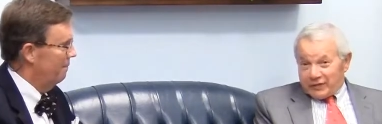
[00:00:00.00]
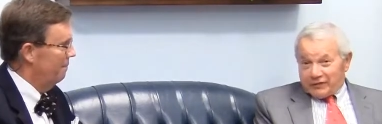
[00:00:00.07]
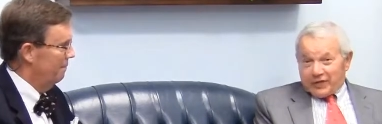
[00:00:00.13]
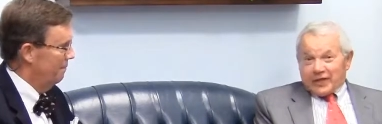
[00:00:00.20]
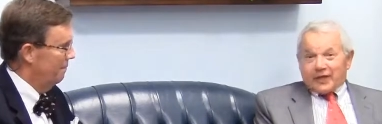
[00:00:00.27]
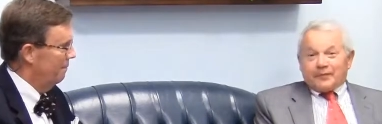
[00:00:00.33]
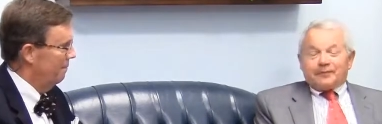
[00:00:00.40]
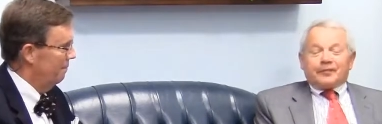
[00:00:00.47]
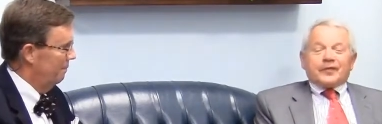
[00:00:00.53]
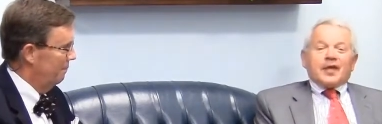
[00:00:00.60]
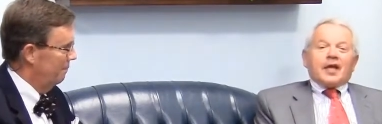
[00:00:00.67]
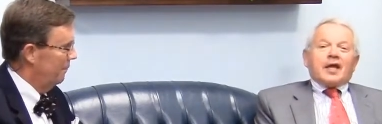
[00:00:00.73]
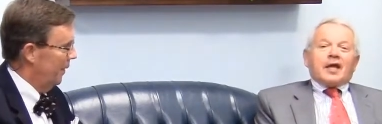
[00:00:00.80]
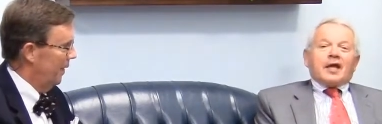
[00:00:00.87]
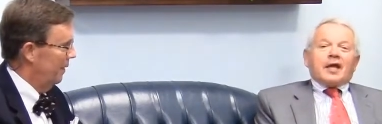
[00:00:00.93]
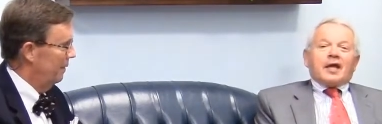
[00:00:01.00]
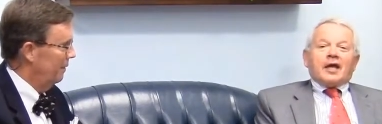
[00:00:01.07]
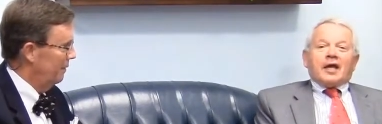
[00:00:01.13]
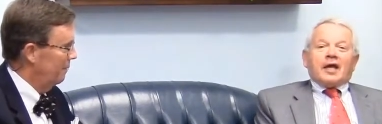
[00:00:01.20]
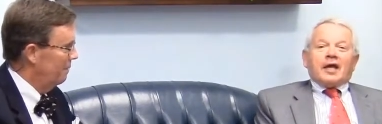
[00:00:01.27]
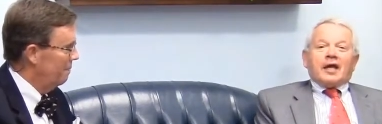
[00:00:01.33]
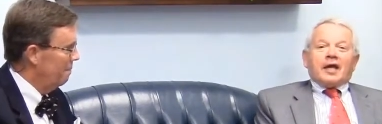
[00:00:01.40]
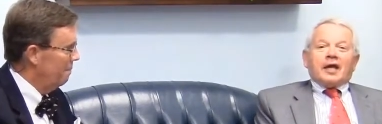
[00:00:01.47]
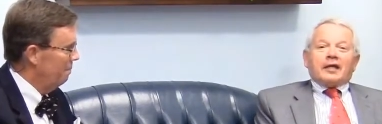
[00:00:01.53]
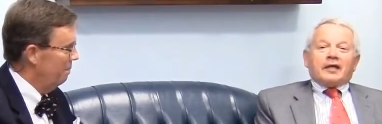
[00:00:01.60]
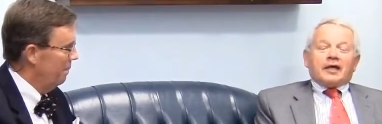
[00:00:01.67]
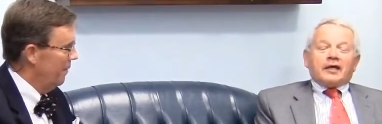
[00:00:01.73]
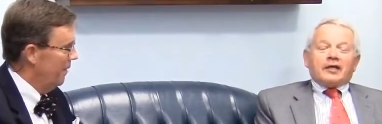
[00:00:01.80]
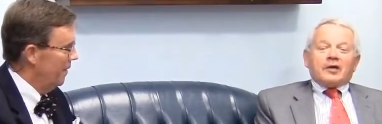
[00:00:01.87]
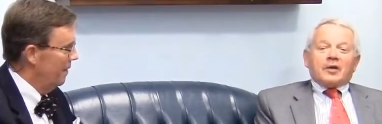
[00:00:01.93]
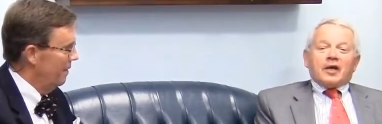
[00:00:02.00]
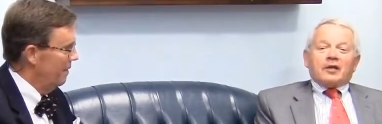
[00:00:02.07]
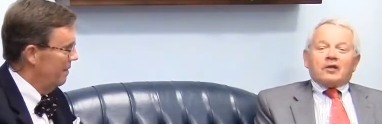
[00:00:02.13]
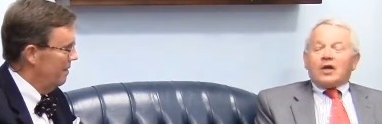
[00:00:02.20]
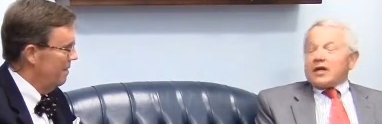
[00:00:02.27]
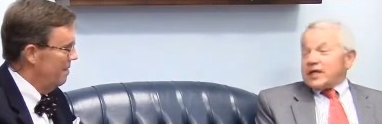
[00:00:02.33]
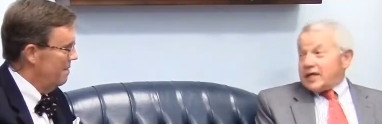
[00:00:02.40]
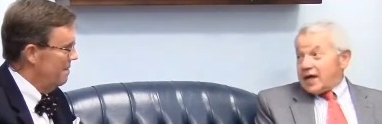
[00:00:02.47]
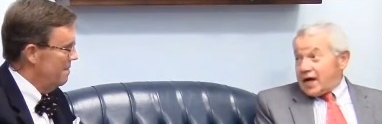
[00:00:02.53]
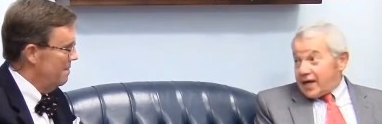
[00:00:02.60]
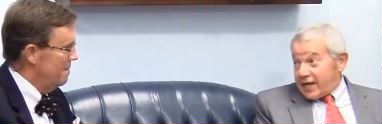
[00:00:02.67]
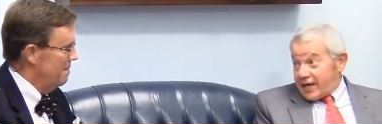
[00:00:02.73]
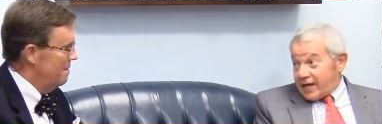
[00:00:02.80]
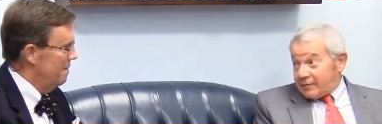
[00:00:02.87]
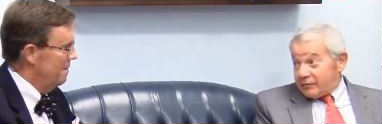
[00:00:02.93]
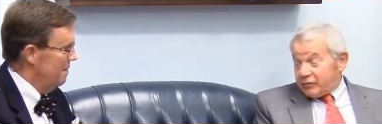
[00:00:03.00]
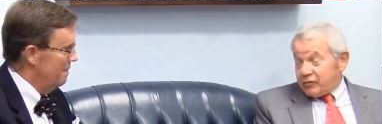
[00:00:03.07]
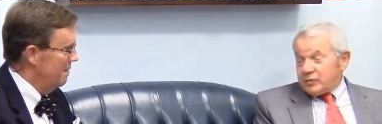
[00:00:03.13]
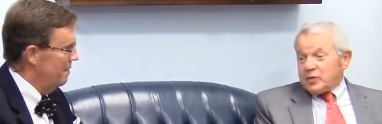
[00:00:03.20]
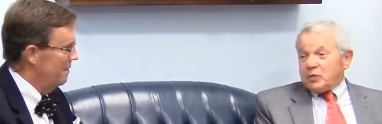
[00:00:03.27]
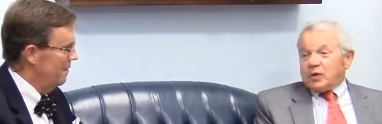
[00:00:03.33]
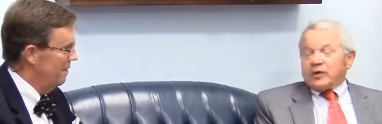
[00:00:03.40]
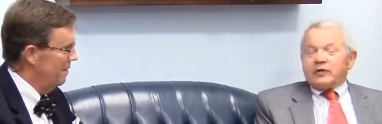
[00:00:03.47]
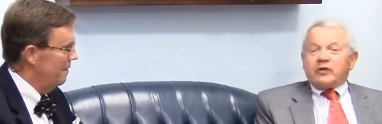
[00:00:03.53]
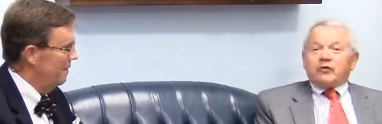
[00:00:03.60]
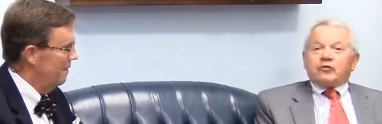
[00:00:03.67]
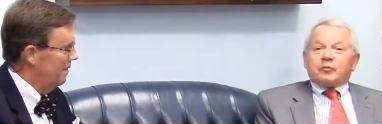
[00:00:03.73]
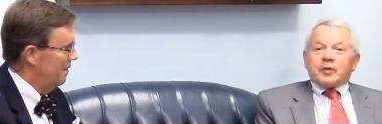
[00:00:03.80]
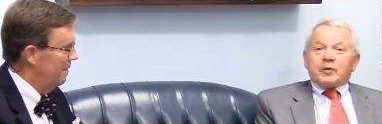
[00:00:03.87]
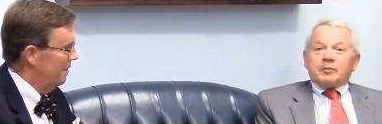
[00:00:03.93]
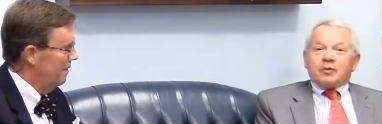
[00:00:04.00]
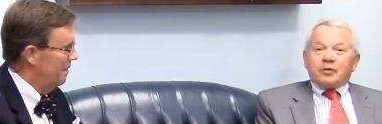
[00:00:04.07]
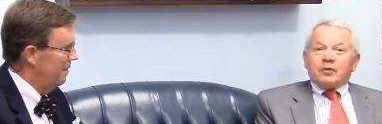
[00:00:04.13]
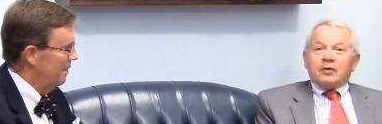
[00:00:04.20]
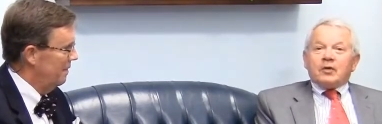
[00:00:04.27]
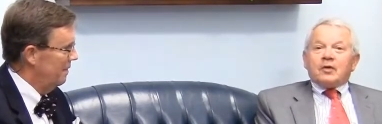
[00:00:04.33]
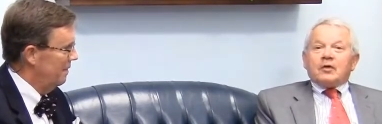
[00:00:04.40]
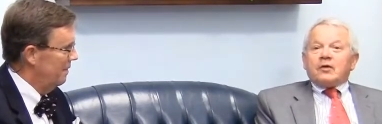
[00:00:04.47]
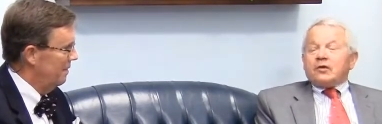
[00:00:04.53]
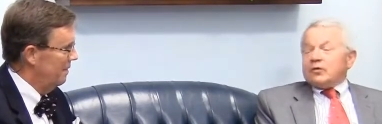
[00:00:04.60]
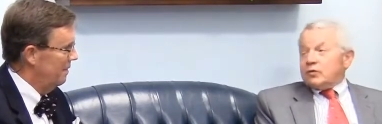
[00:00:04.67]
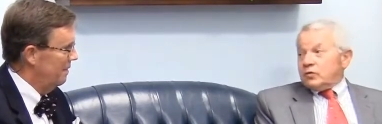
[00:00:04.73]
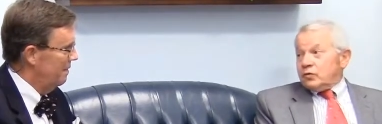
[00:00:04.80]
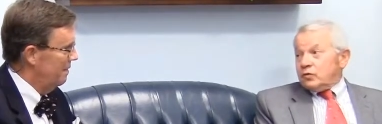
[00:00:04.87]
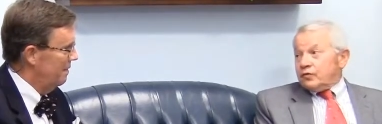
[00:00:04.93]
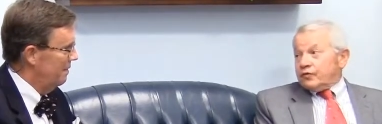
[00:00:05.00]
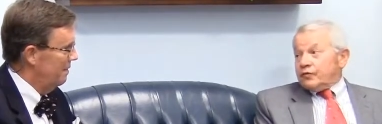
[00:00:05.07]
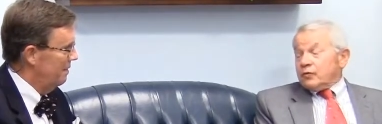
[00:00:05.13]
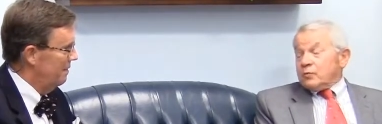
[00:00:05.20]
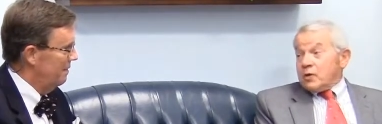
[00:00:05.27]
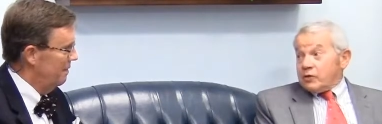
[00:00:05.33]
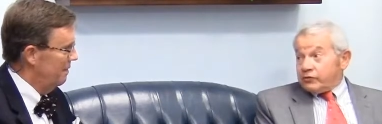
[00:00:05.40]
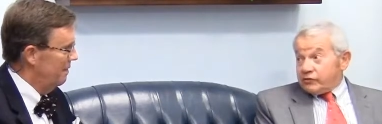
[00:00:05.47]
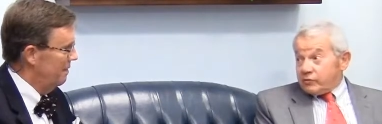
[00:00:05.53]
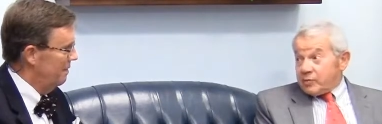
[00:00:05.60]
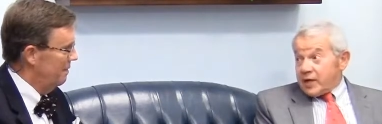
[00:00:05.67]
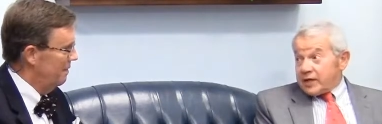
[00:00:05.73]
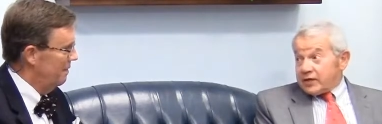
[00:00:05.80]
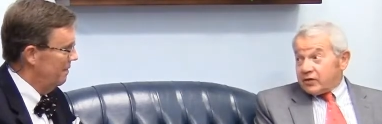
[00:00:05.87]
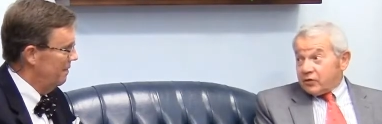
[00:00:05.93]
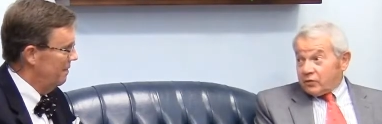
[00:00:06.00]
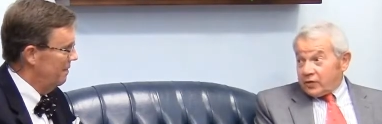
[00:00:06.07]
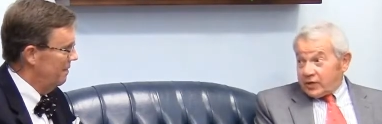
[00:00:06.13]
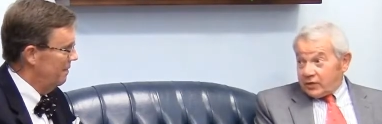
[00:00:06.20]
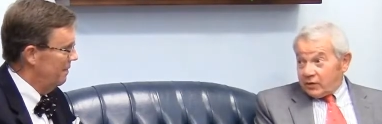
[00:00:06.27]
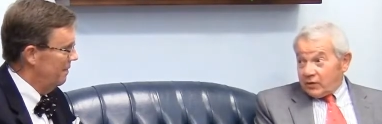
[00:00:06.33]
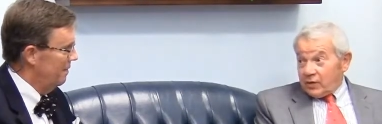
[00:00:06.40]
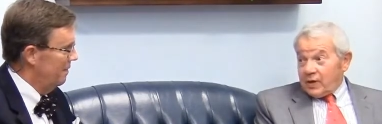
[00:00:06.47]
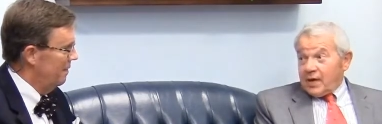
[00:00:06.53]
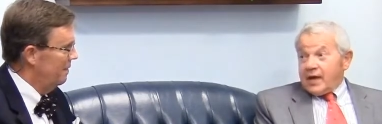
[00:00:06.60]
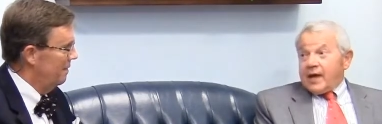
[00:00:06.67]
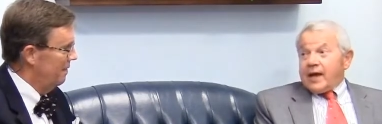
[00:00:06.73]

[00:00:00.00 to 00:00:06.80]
Speaker 1: a living. And I know how lucky I am to be one of those people who, for most of my career,